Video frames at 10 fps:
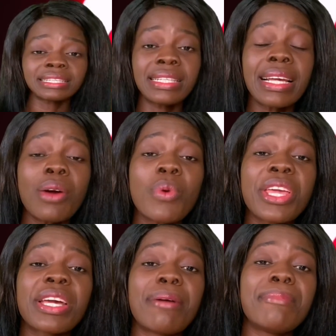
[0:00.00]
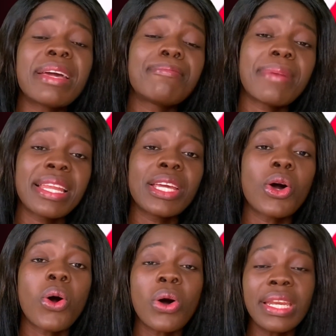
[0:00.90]
The second way you can make
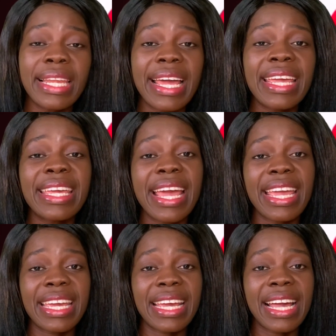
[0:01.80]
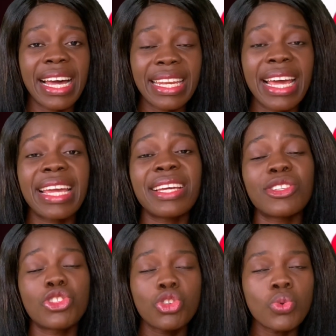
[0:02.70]
money online here in Ghana
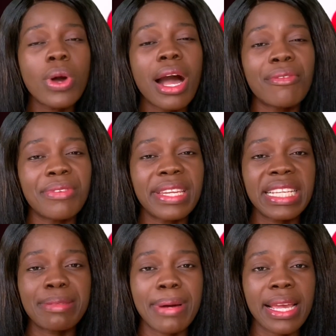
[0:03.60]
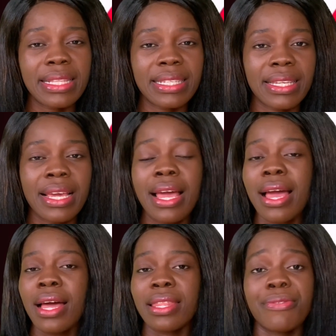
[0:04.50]
is through affiliate marketing.
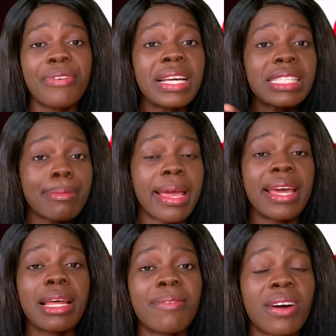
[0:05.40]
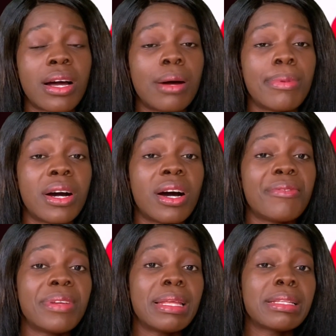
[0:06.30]
The first time I heard about
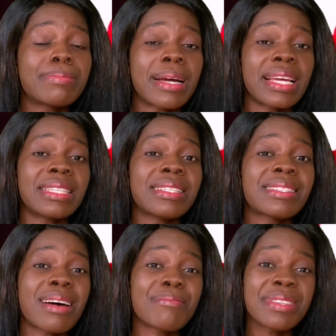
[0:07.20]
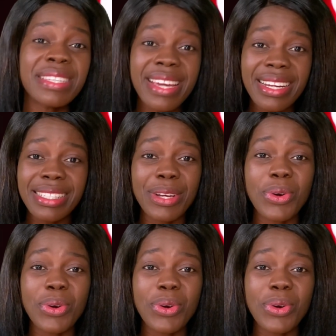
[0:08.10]
affiliate marketing some years